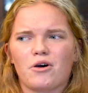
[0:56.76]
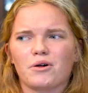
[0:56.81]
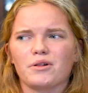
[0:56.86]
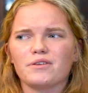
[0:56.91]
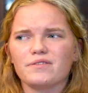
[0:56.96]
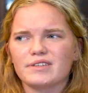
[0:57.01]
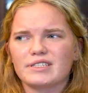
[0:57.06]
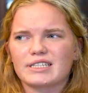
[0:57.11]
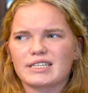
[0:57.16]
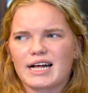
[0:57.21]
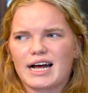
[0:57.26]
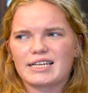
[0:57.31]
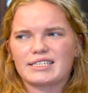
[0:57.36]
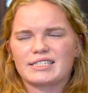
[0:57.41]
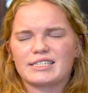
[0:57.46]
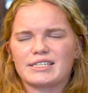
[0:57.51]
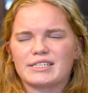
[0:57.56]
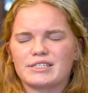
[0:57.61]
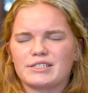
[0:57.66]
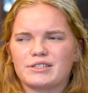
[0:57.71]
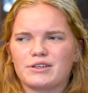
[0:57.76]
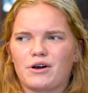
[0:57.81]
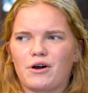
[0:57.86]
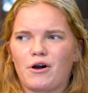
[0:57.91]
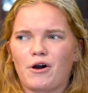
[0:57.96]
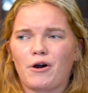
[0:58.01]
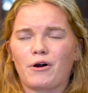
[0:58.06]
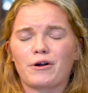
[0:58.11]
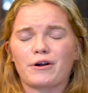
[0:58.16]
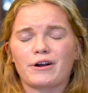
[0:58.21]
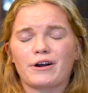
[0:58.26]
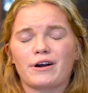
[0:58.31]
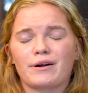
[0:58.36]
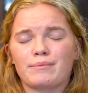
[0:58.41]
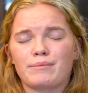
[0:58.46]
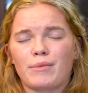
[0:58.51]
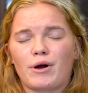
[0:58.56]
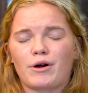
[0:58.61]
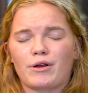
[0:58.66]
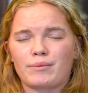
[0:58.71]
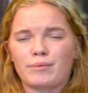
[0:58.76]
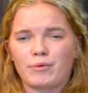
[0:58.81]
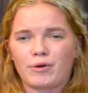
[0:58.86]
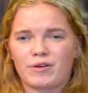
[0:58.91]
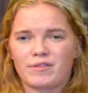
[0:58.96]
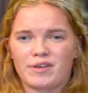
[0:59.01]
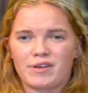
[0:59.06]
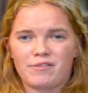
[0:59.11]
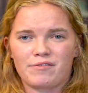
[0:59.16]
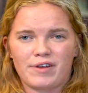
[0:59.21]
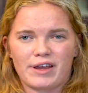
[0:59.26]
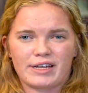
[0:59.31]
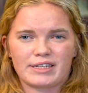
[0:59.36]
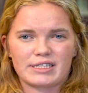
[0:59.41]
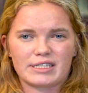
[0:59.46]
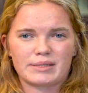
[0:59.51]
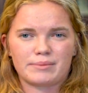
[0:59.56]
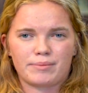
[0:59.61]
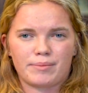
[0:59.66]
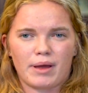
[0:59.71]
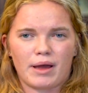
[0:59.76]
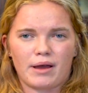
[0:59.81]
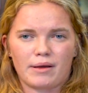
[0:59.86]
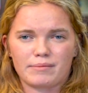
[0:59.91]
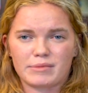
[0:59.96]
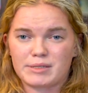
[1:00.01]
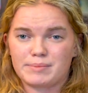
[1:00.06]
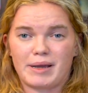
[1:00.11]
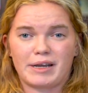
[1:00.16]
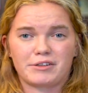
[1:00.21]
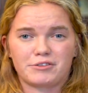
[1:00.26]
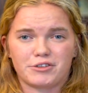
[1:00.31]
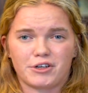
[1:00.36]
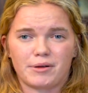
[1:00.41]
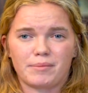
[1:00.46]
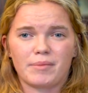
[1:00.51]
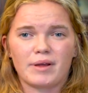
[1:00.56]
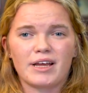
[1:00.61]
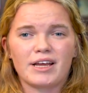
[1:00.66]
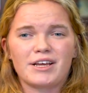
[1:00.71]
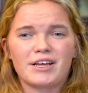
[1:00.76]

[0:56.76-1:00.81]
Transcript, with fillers: All of these classes are on, um, on more of an advanced um, spectrum,